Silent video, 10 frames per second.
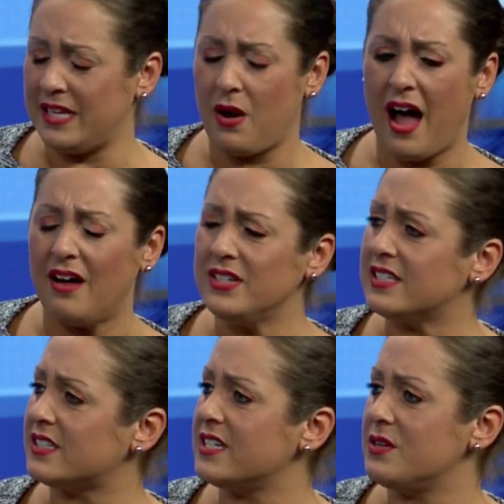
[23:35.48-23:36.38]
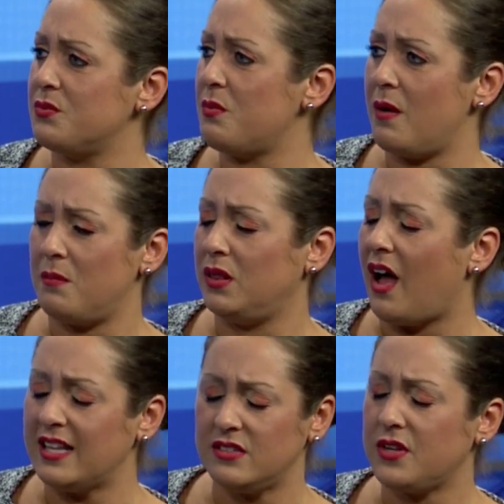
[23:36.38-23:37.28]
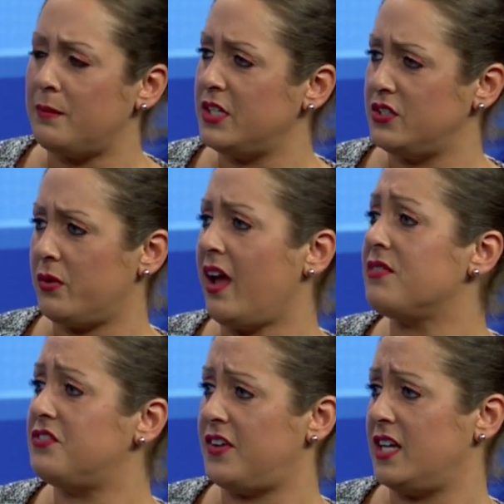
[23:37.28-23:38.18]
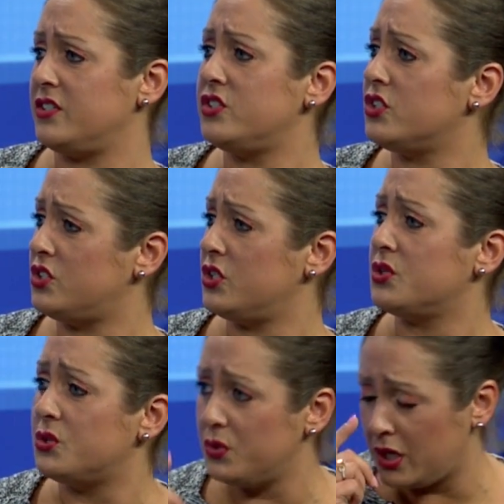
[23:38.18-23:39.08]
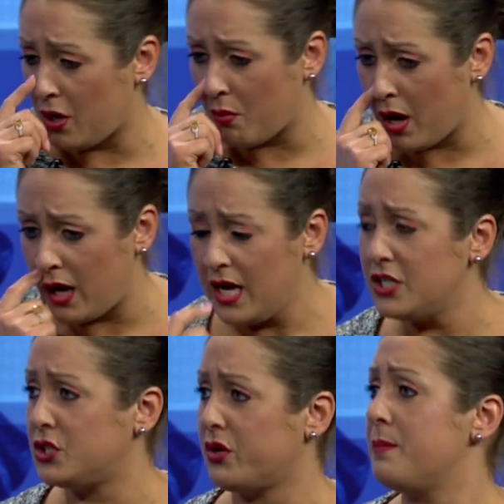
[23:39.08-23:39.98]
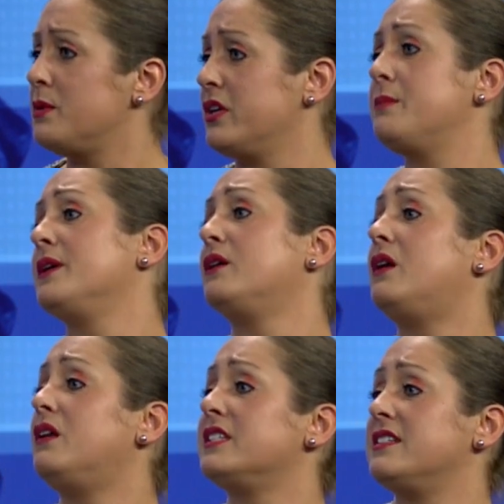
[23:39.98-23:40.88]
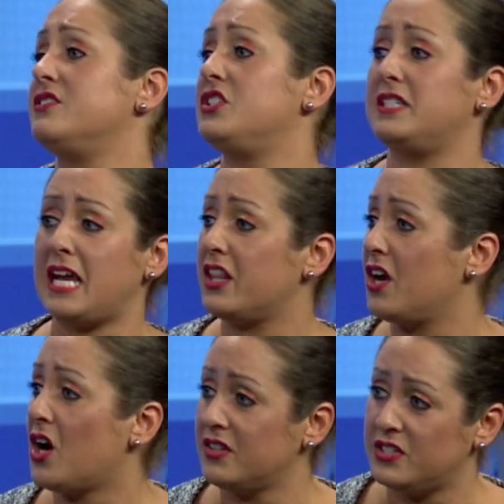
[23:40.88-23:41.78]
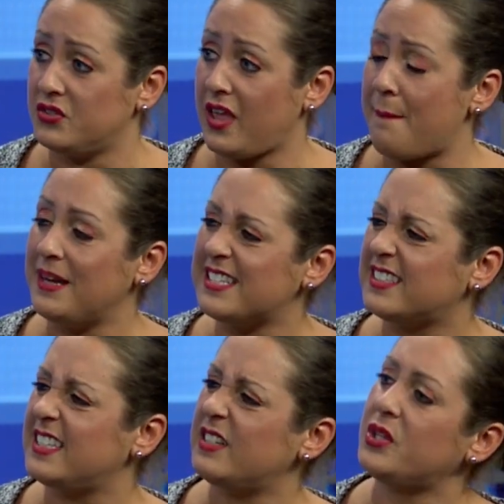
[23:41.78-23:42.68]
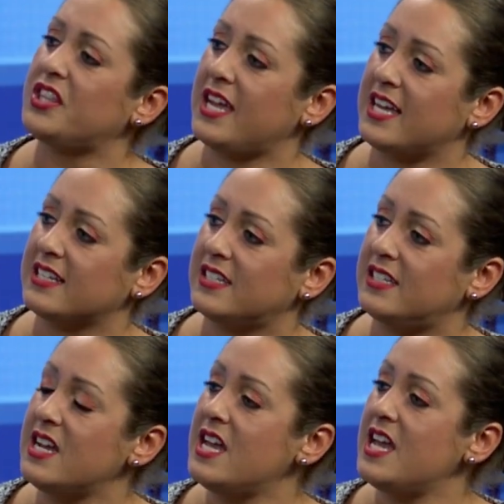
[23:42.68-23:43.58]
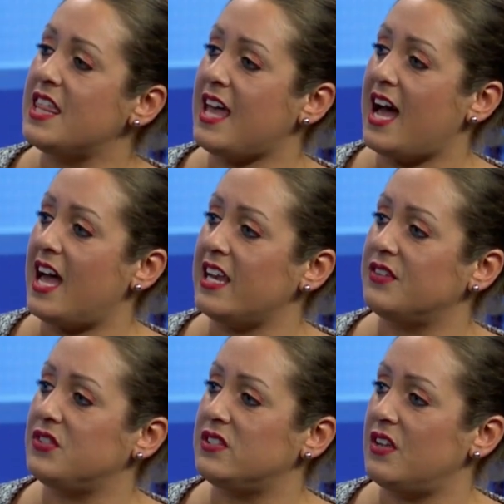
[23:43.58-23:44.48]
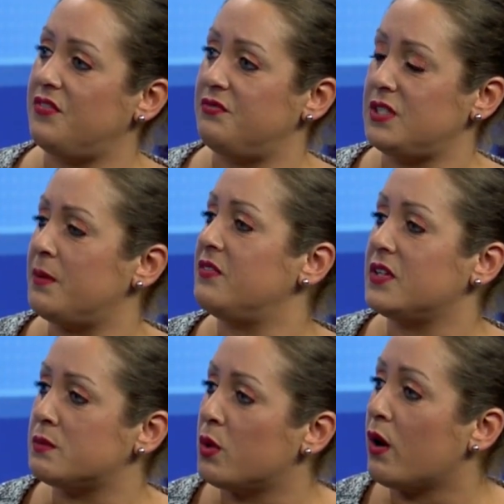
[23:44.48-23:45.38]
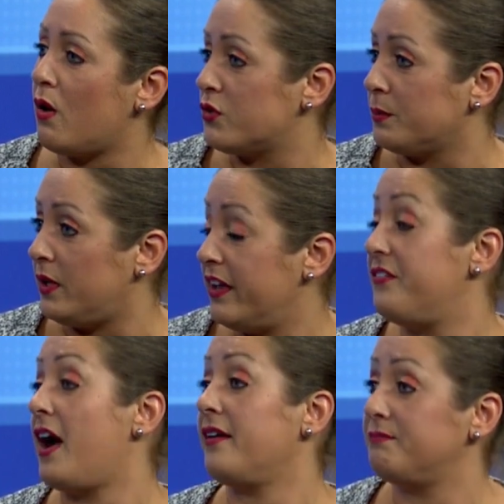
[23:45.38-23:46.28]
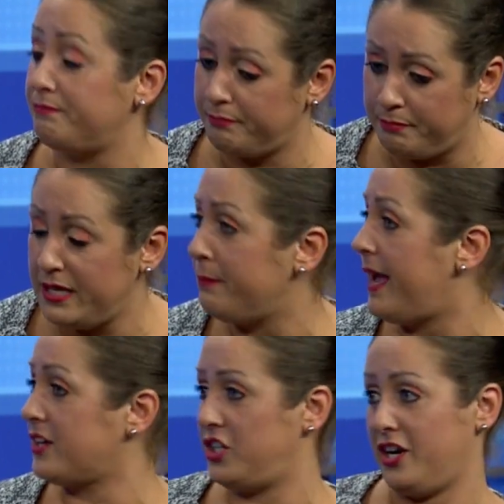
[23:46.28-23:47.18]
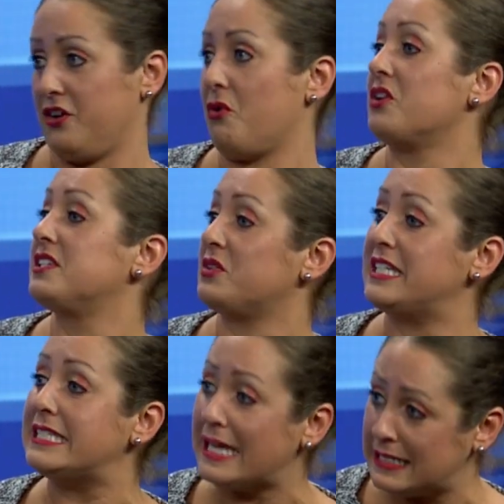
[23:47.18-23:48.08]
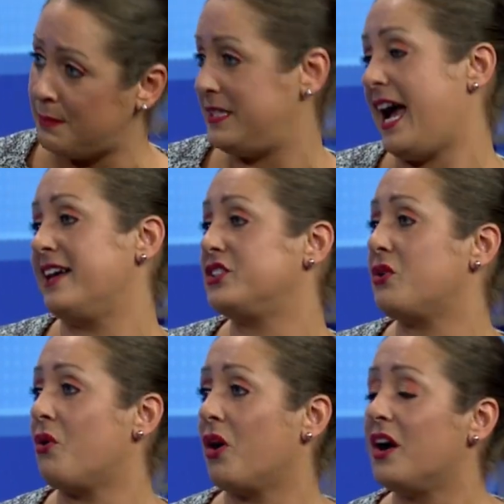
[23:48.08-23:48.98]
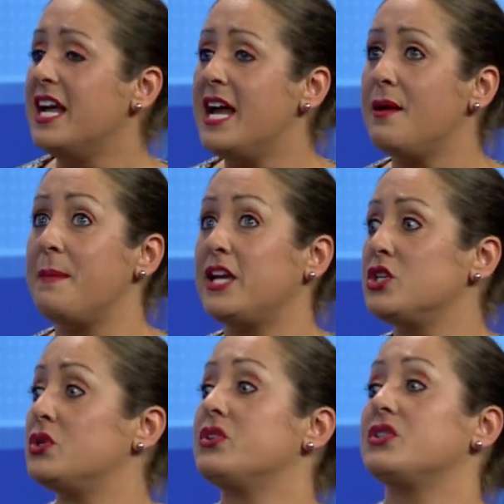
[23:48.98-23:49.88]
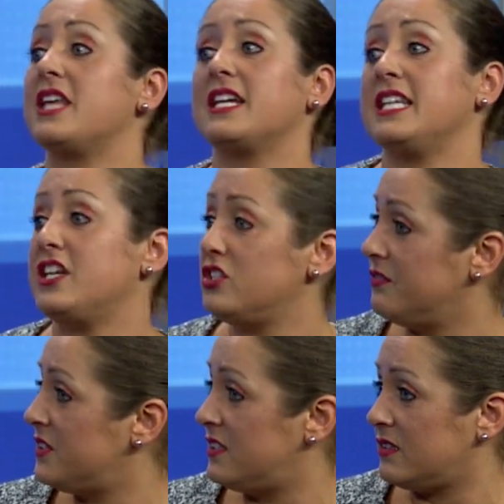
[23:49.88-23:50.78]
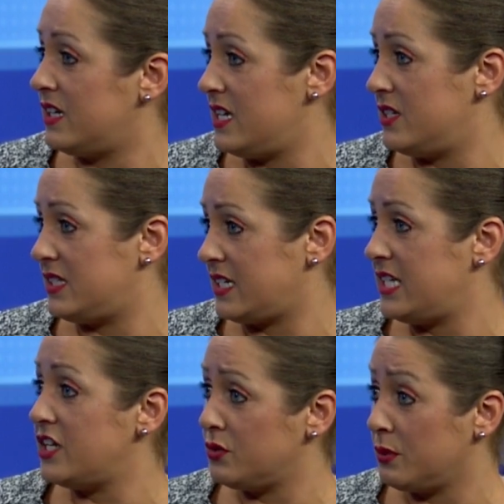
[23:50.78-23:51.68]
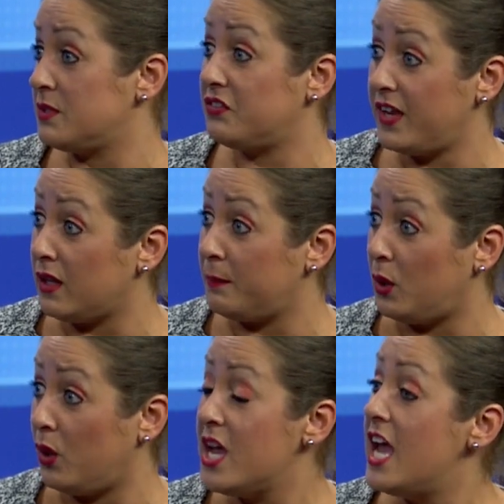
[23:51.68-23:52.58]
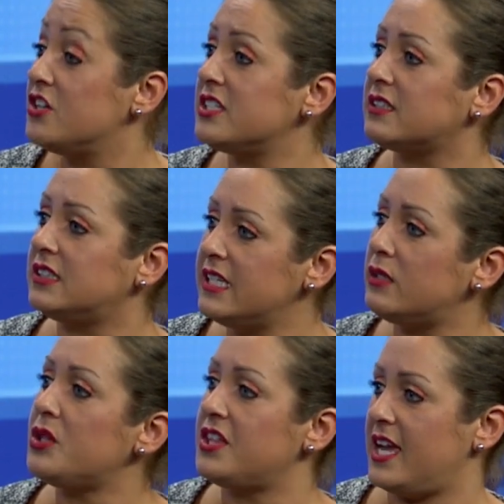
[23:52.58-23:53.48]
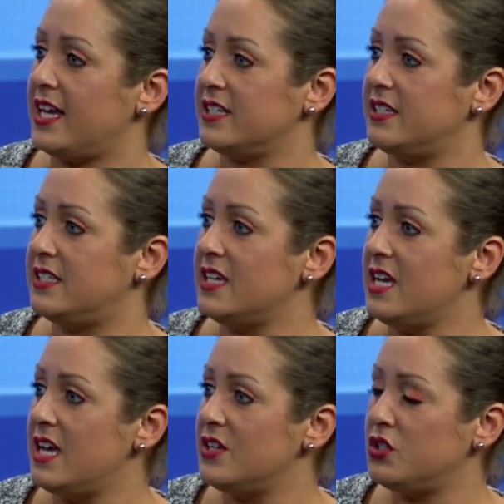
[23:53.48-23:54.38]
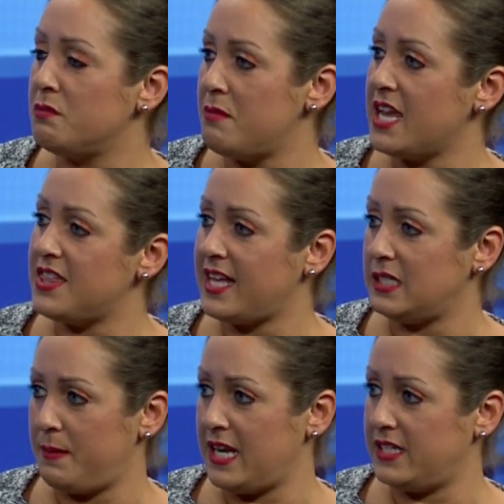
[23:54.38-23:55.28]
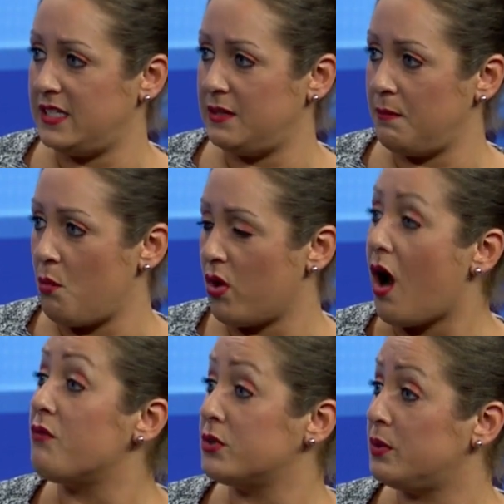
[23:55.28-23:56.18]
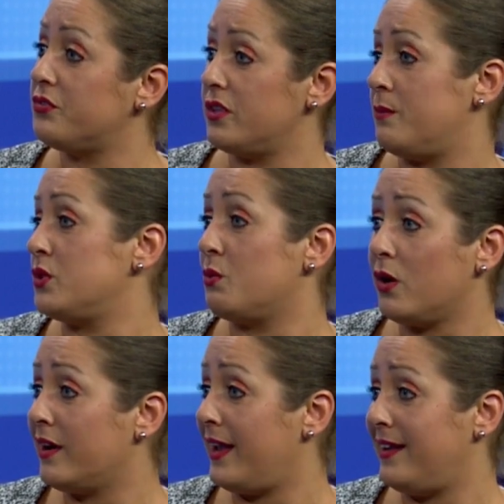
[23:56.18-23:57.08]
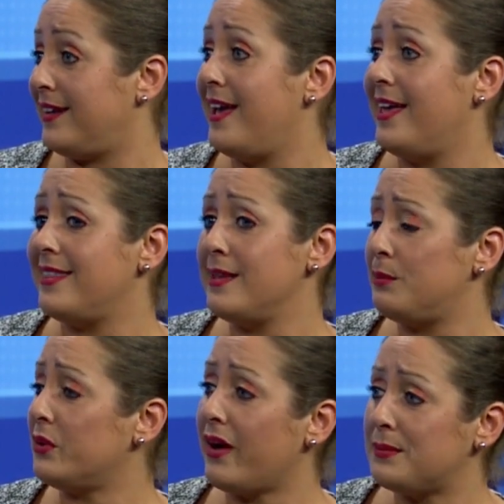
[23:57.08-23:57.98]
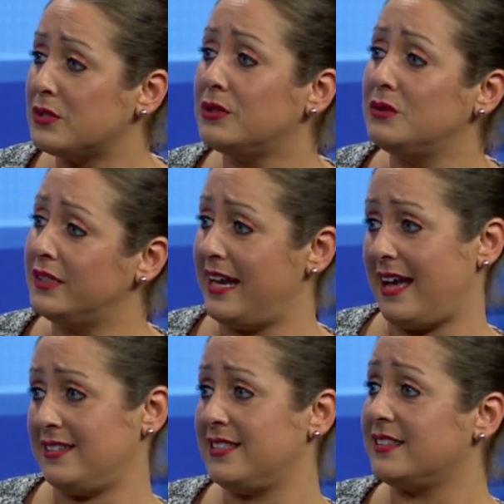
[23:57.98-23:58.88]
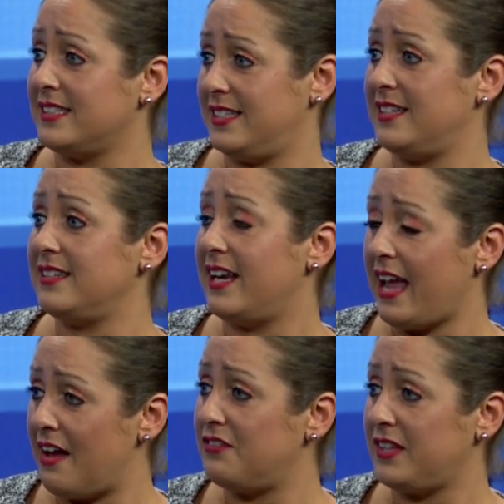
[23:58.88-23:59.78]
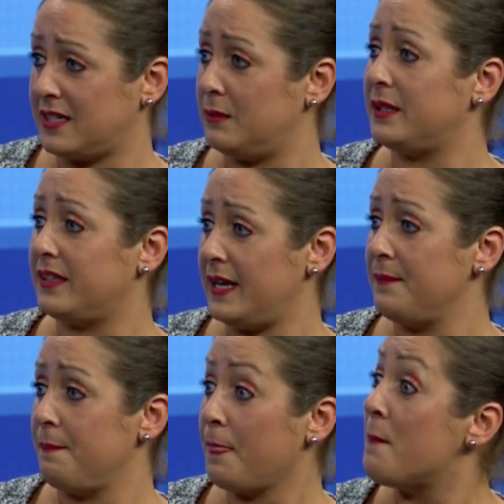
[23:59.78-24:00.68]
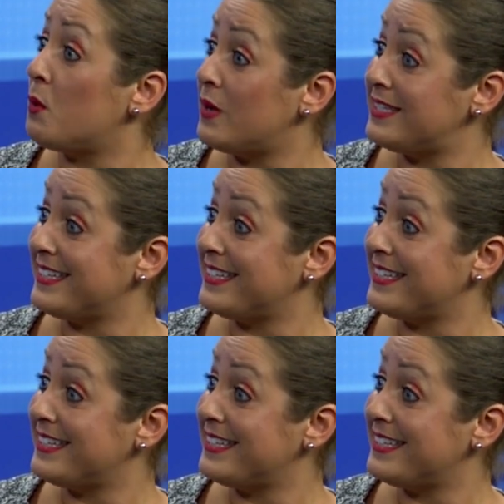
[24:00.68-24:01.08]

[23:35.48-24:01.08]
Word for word: Now, obviously, lots of companies don't have the funds to do, you know, uh, scrape and rebuild and state of the art this or that. But it's little things that if if somebody feels more comfortable, if uh, beanbag chair or, or stand-up desk or making sure there's lactation facilities lactation rooms available just little things to make that space more comfortable for them to work in the employer absolutely has to listen and have flexibility but once